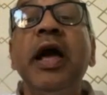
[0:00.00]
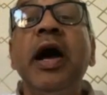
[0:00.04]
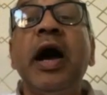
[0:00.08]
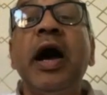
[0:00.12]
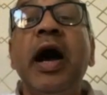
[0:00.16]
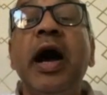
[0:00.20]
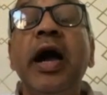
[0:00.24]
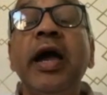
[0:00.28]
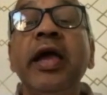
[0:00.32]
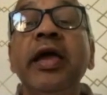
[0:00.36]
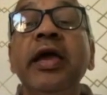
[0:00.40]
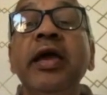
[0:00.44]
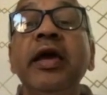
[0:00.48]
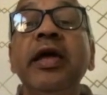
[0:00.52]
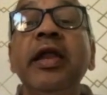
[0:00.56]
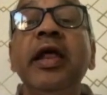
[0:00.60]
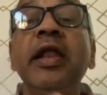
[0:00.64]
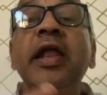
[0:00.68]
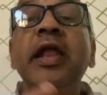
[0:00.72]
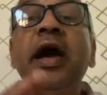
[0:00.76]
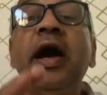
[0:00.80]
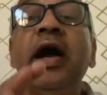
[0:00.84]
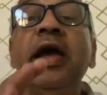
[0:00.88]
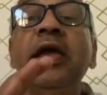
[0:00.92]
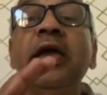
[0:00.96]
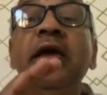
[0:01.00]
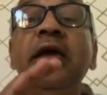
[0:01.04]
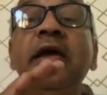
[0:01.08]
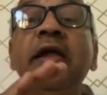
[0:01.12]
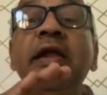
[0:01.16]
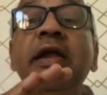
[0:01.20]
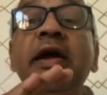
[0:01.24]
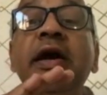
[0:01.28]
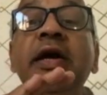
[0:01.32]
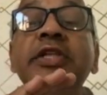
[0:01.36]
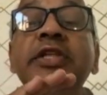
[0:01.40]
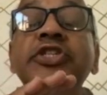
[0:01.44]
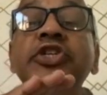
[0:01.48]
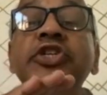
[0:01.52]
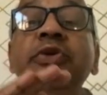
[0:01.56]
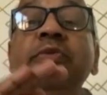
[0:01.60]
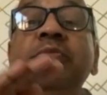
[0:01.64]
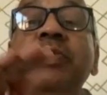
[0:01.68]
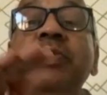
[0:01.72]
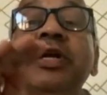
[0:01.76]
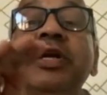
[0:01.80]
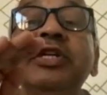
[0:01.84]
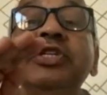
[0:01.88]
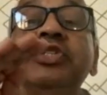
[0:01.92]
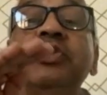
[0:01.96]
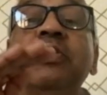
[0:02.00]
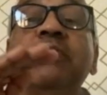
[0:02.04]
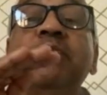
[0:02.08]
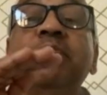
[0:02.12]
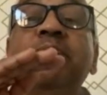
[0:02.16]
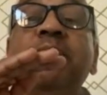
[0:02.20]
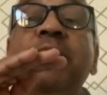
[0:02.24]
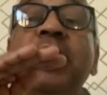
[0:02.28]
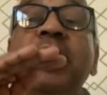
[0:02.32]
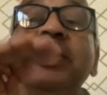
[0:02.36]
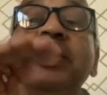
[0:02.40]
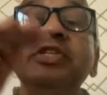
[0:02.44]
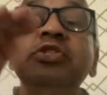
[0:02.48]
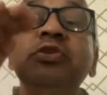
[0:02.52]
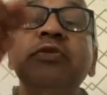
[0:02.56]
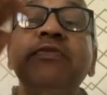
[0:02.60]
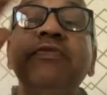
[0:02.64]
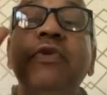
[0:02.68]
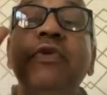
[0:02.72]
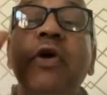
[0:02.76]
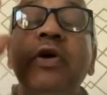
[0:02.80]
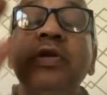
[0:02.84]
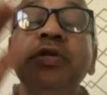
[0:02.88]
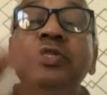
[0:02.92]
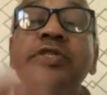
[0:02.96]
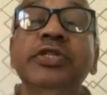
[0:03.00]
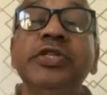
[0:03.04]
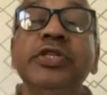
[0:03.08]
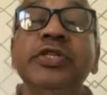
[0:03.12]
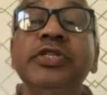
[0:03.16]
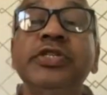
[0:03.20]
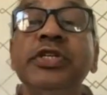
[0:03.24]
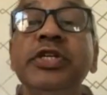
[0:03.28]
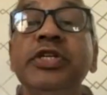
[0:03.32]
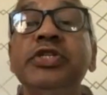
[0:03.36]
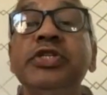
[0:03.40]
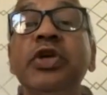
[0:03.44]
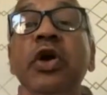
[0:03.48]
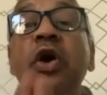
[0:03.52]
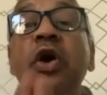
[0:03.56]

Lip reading: higher and higher achievements of planes of consciousness,